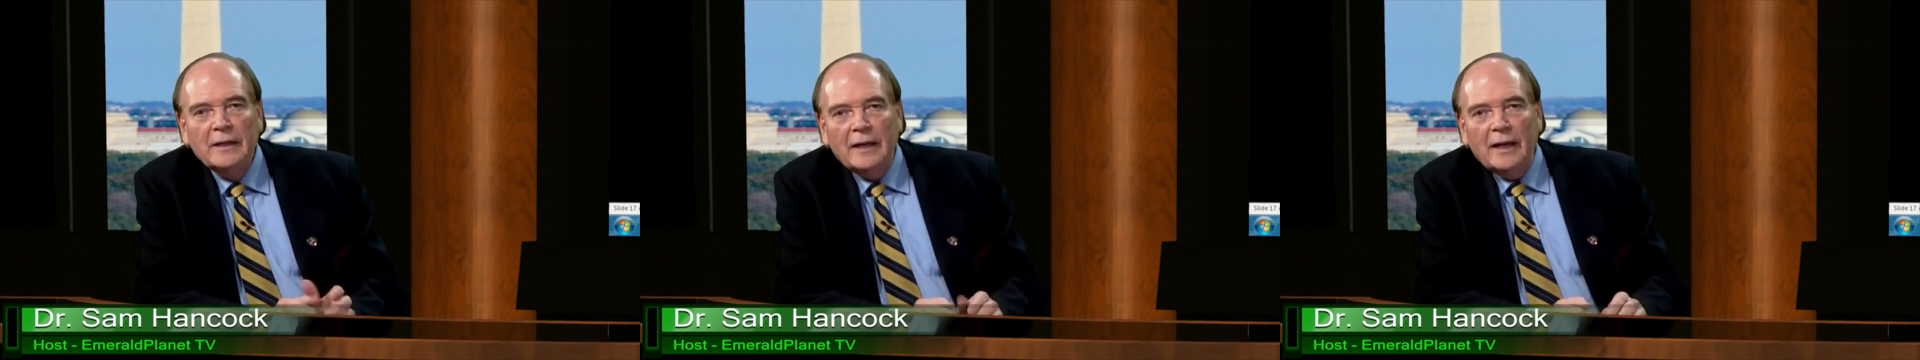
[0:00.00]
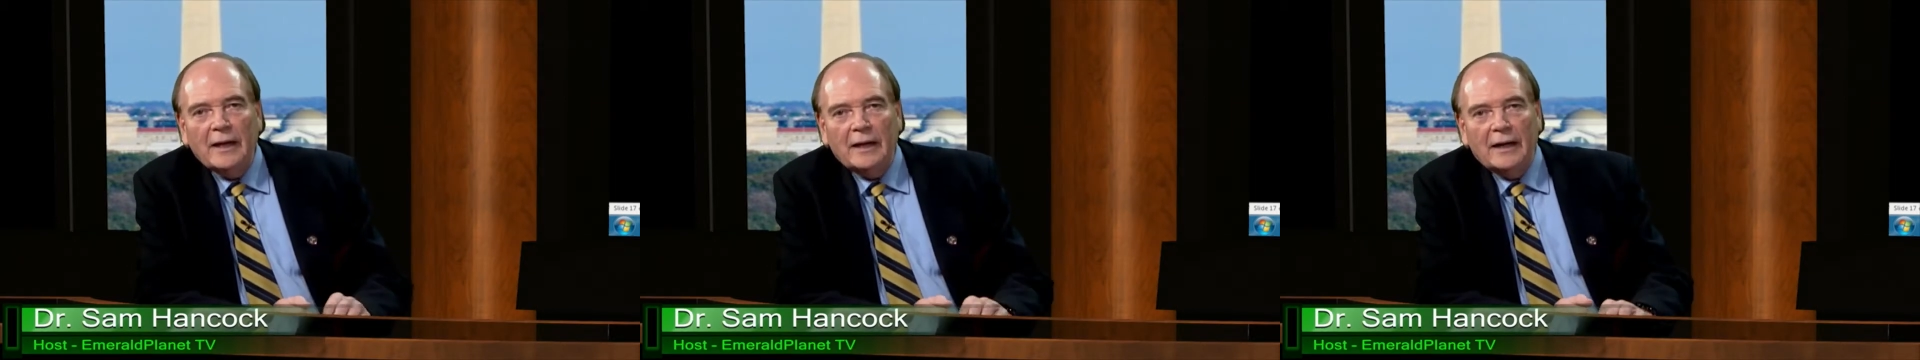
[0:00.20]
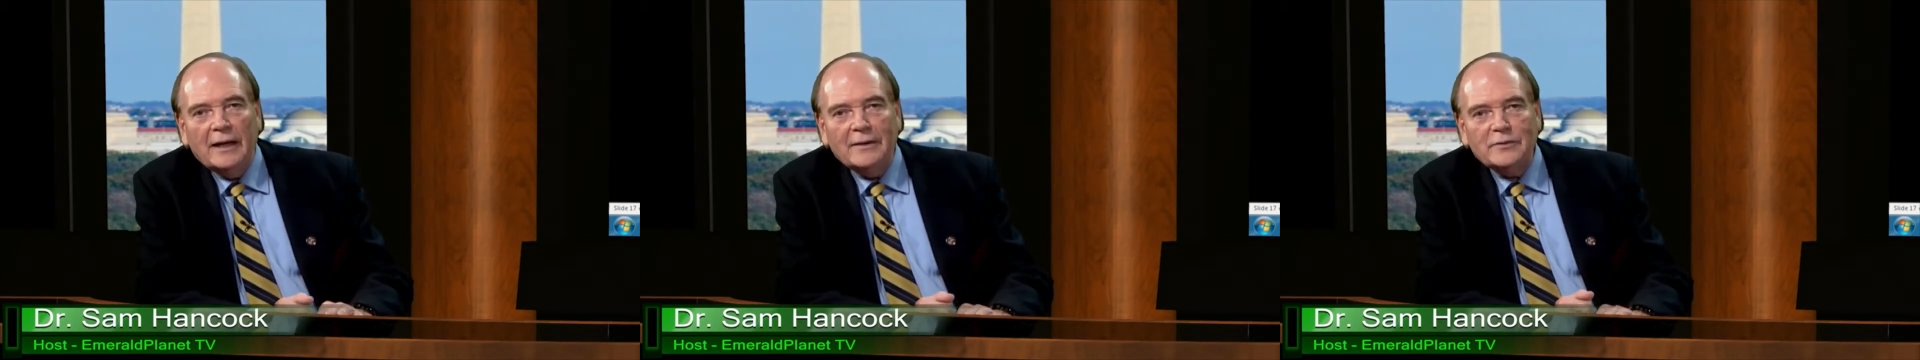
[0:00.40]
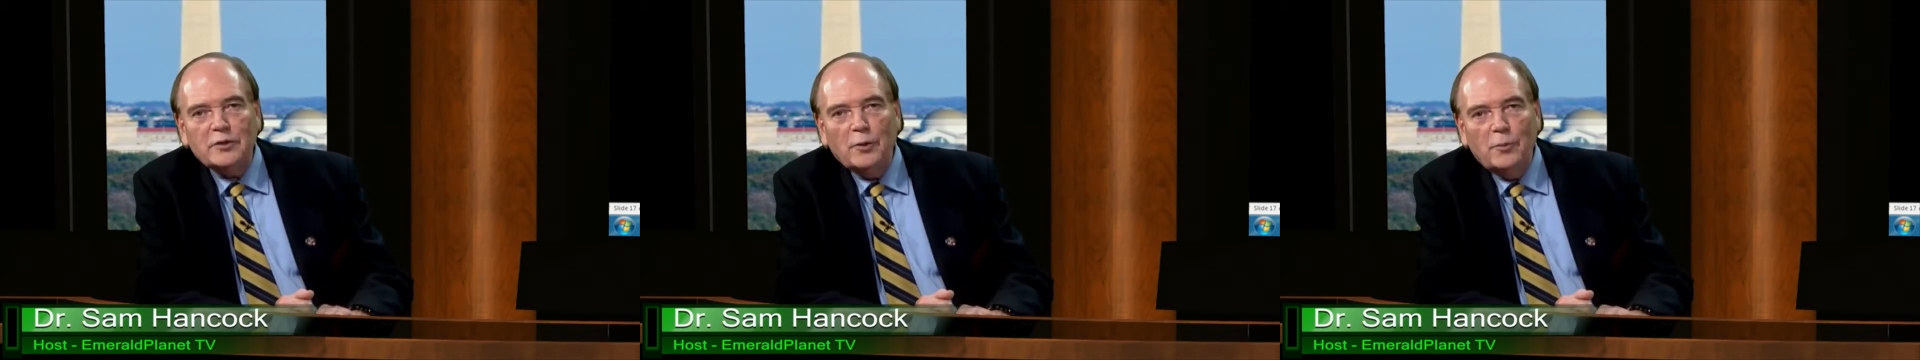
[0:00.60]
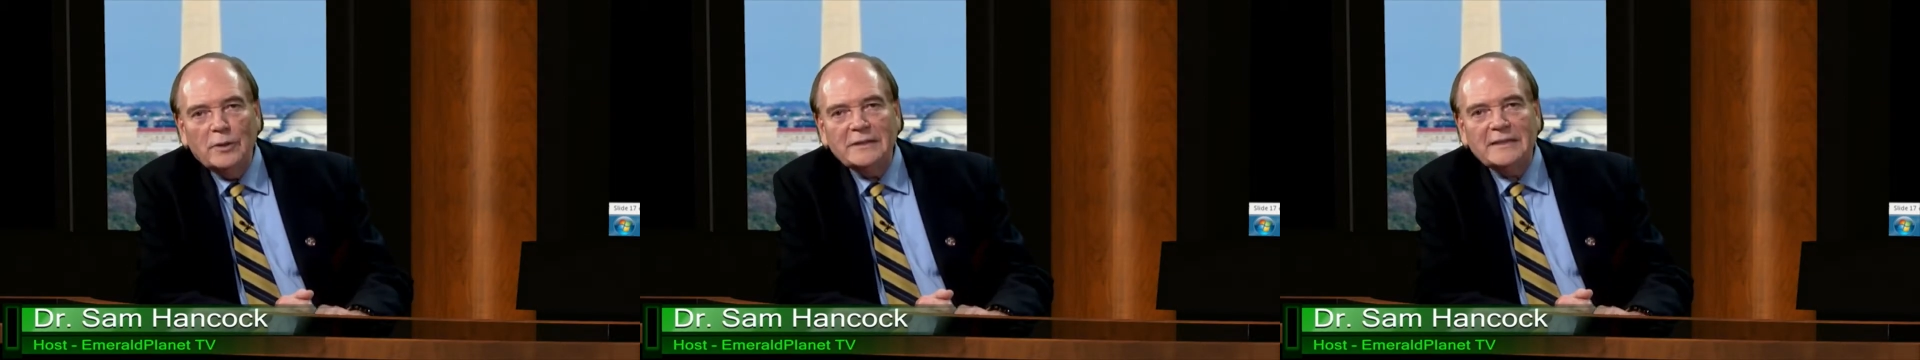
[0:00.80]
And I have
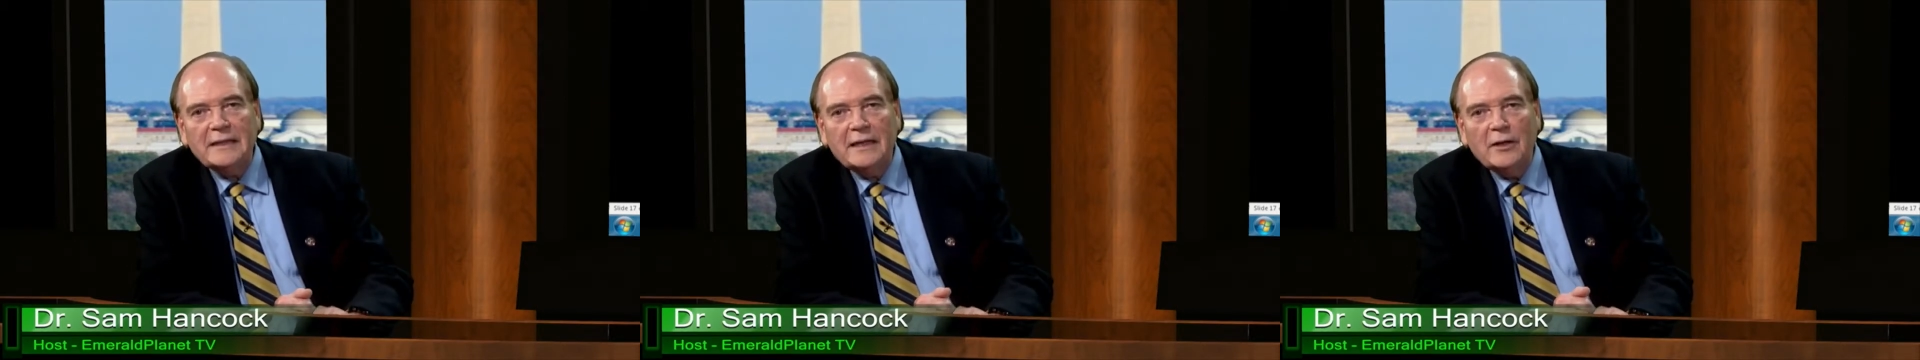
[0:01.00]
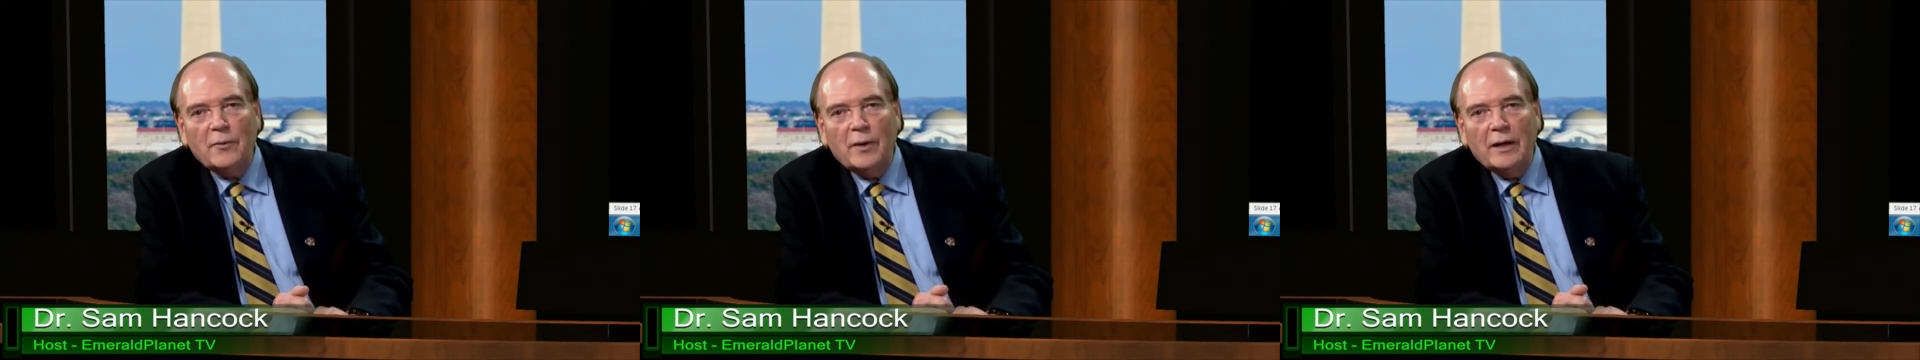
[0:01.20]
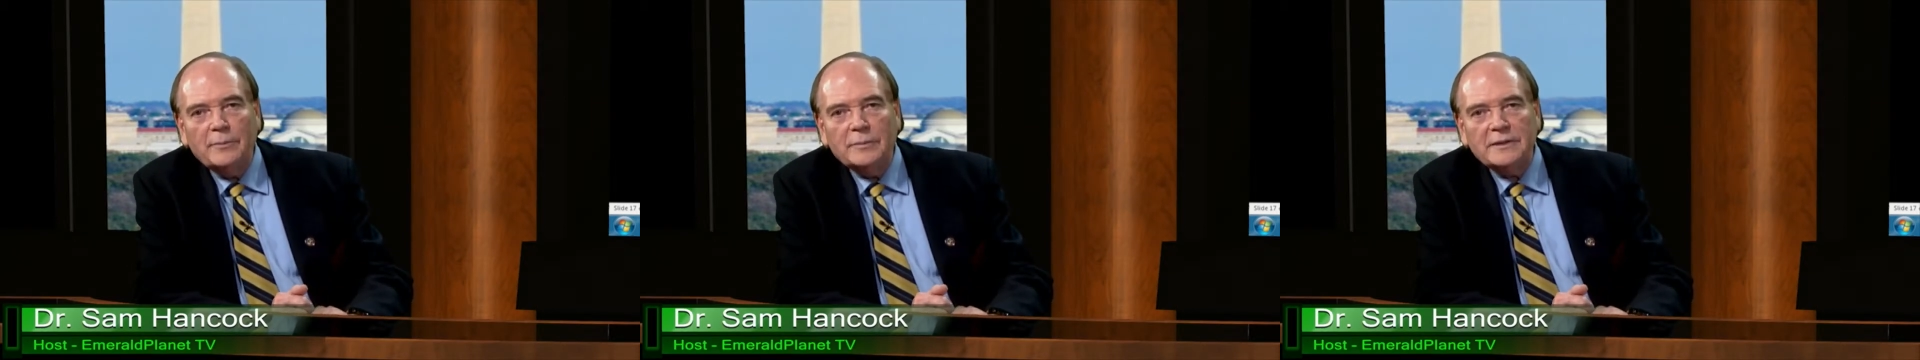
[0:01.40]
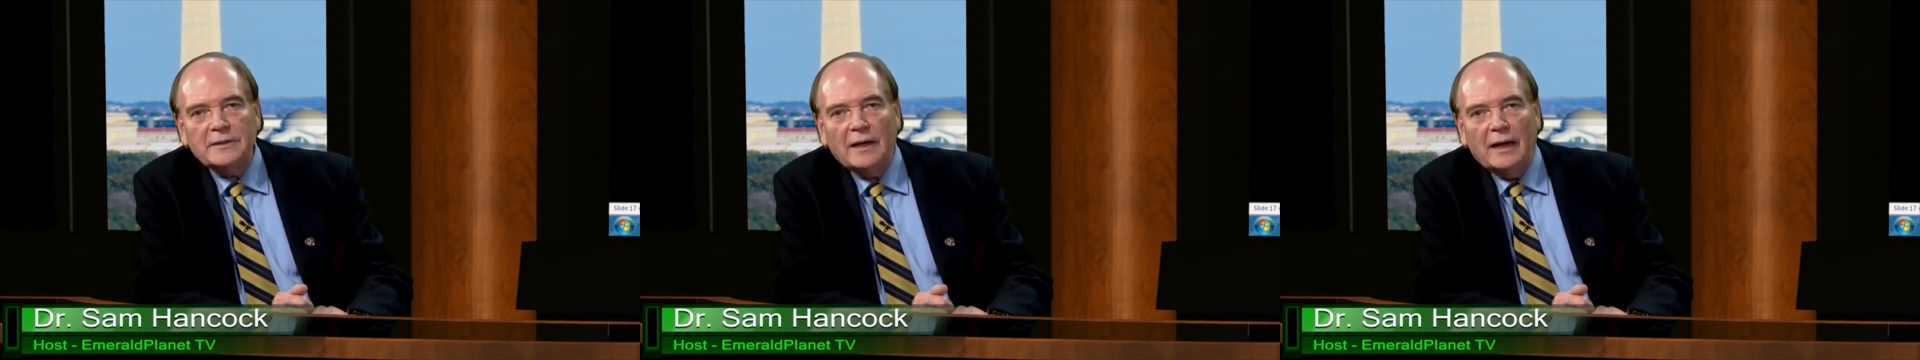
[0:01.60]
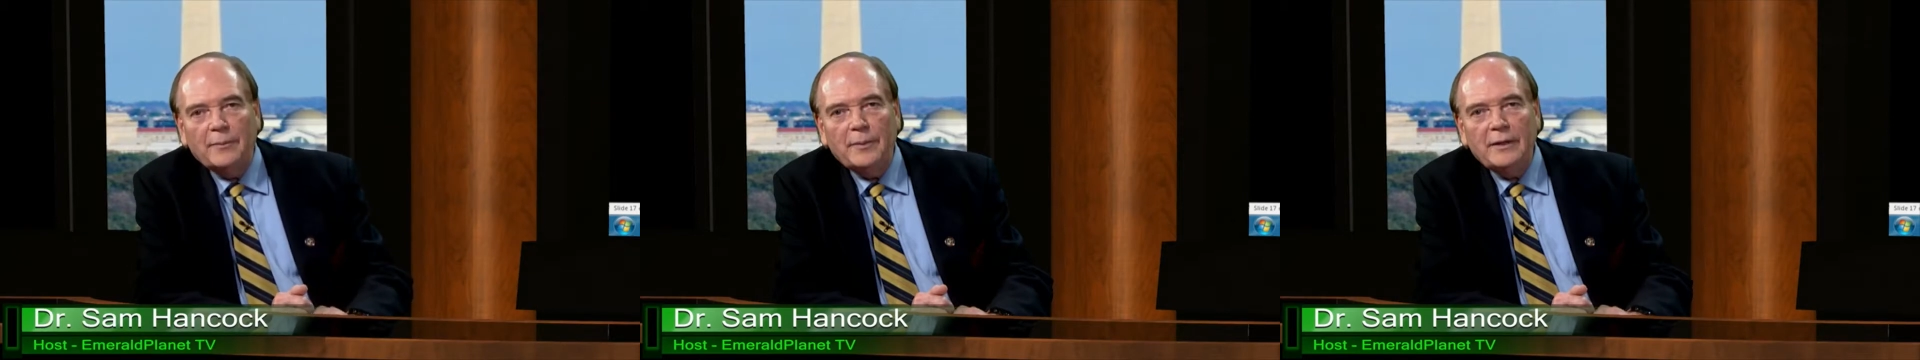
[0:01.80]
someone sitting right
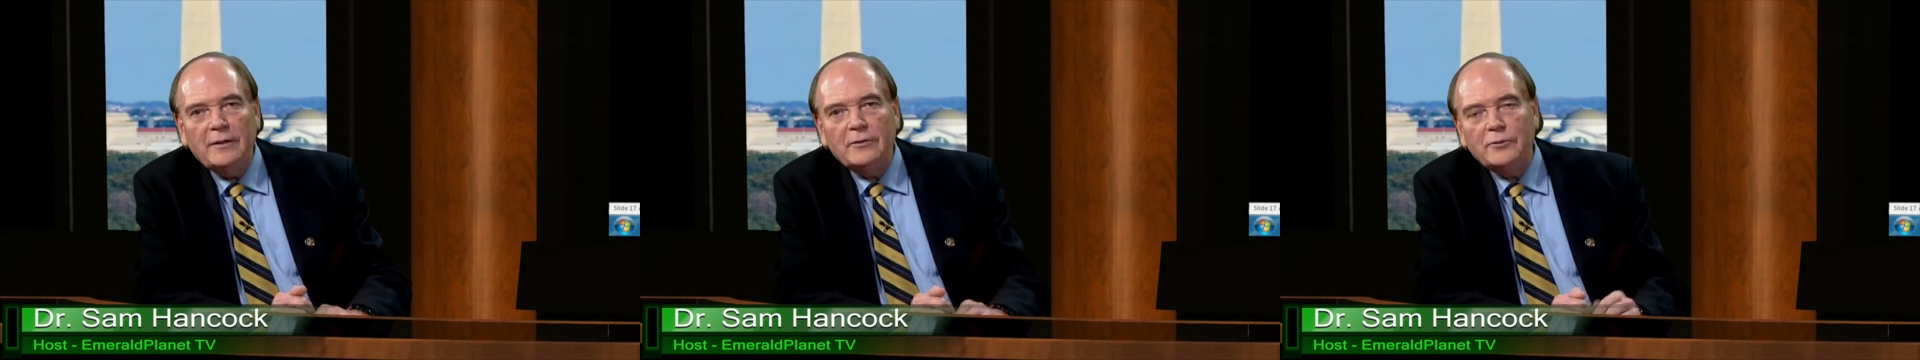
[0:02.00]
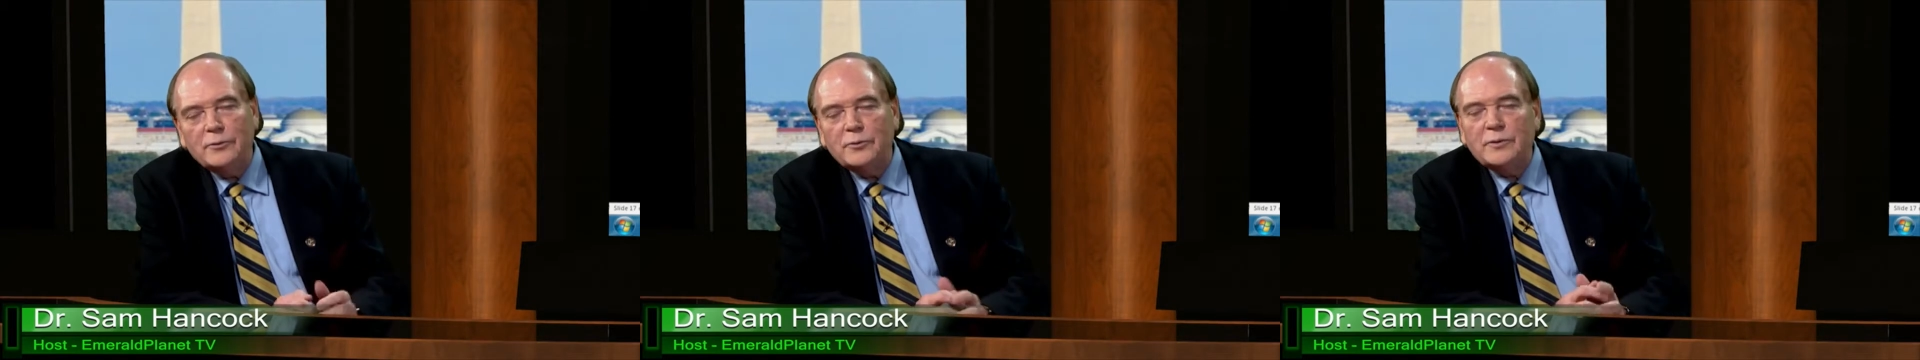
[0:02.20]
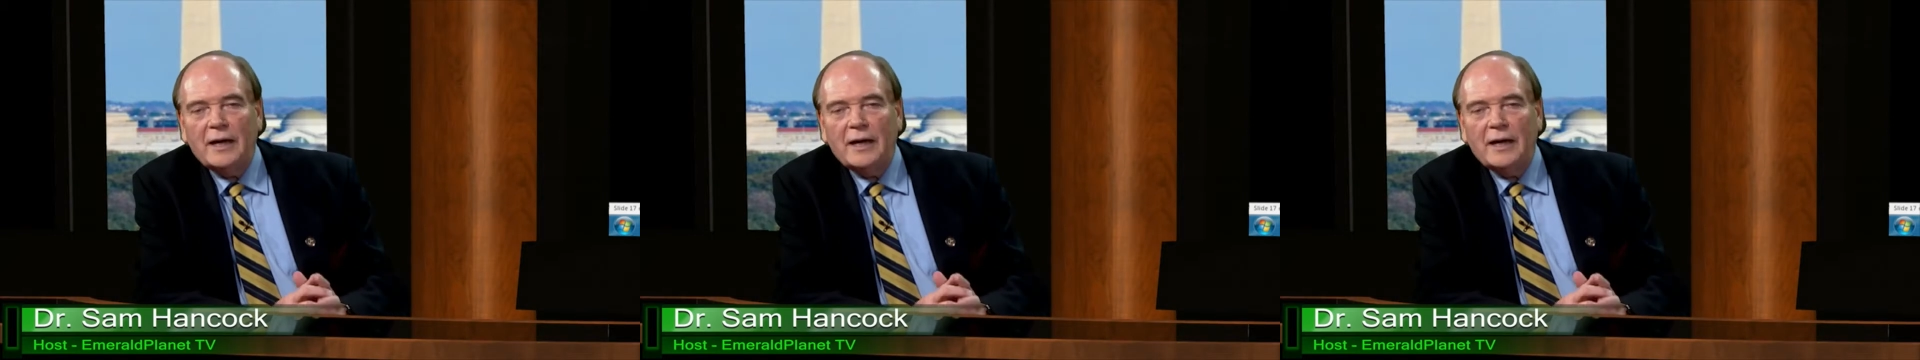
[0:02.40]
beside me who's